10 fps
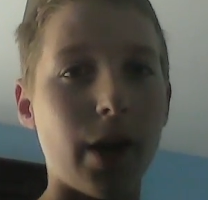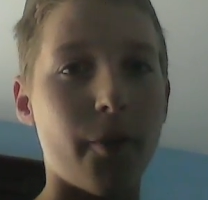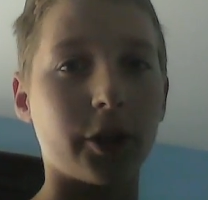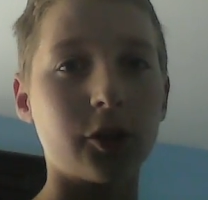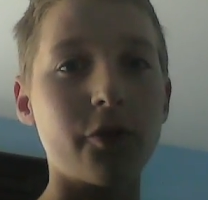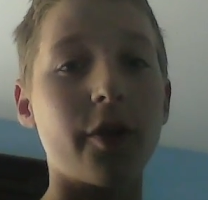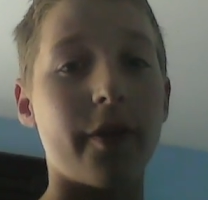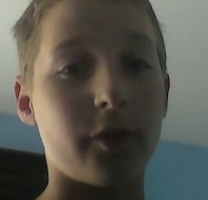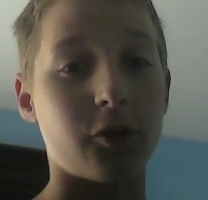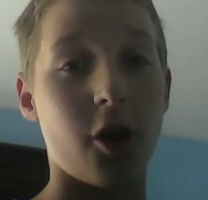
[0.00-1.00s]
I watched over it
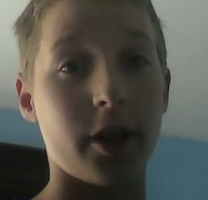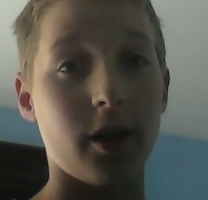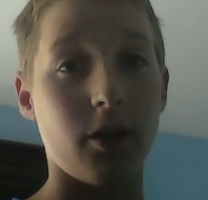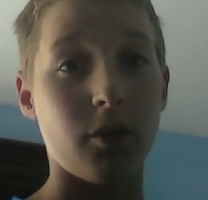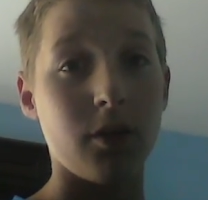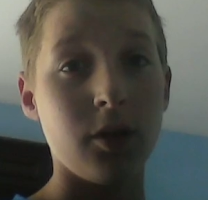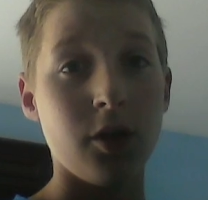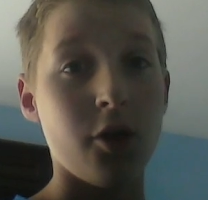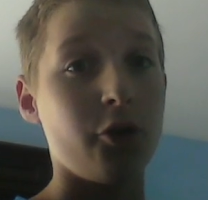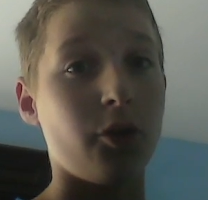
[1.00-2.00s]
and there's audio.
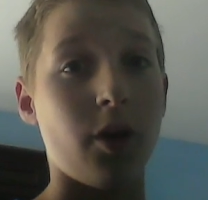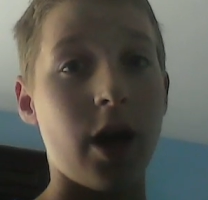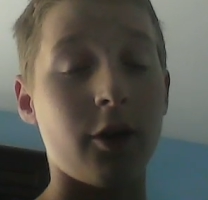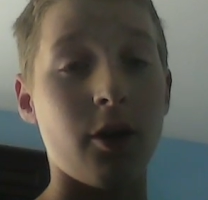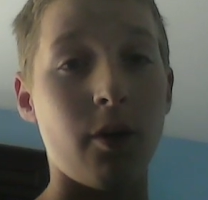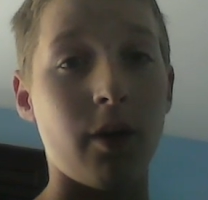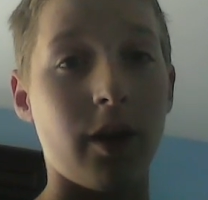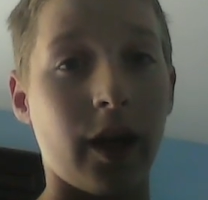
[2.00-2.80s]
So I don't know.